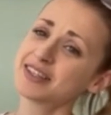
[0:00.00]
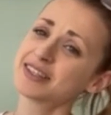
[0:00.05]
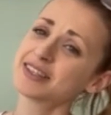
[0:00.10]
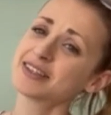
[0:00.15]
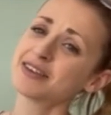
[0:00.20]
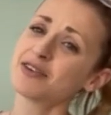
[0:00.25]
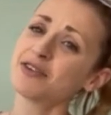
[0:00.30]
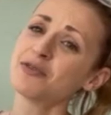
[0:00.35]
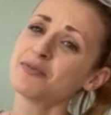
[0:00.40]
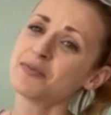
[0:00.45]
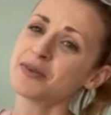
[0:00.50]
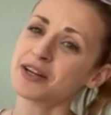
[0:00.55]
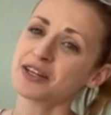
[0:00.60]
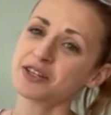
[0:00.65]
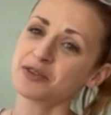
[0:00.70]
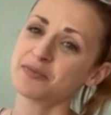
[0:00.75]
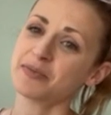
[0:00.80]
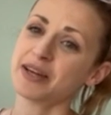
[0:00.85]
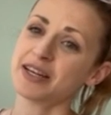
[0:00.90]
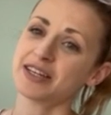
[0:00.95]
so
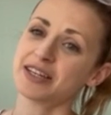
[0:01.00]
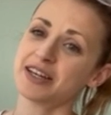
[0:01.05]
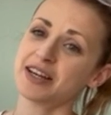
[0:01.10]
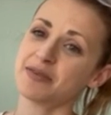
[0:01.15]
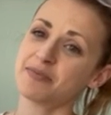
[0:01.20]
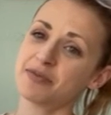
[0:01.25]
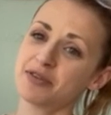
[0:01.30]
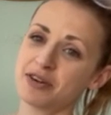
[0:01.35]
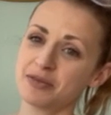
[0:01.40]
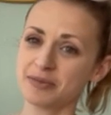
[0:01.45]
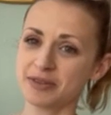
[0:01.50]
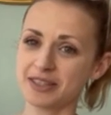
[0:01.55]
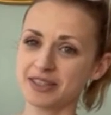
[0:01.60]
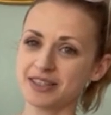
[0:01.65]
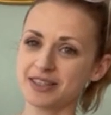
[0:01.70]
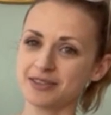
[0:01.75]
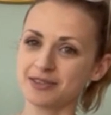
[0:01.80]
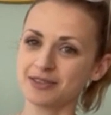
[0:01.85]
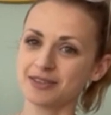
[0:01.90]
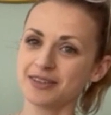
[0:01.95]
much better, I promise
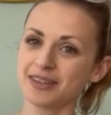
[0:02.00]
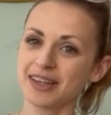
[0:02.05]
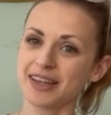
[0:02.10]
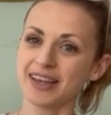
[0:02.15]
you.